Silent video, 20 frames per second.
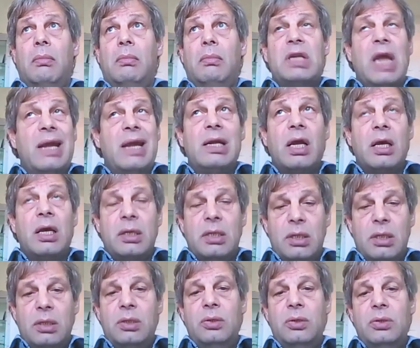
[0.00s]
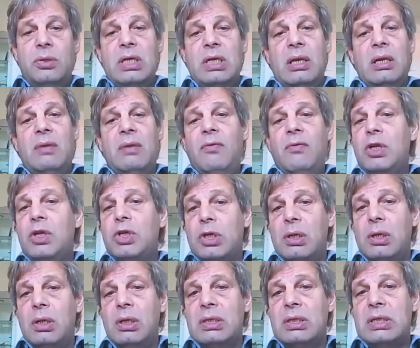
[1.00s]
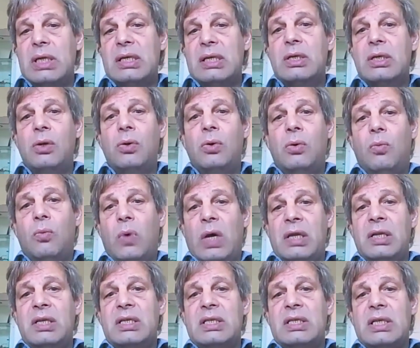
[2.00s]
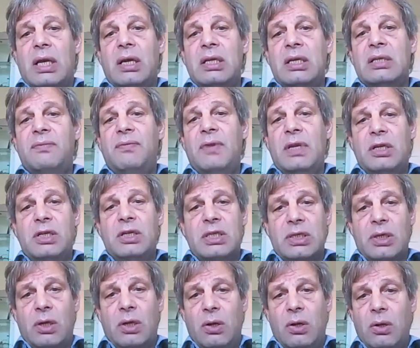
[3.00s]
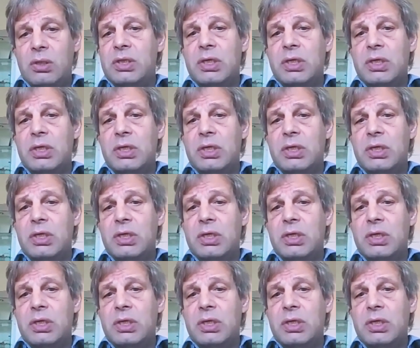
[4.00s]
tailored to the individual. There is no one-size-fits-all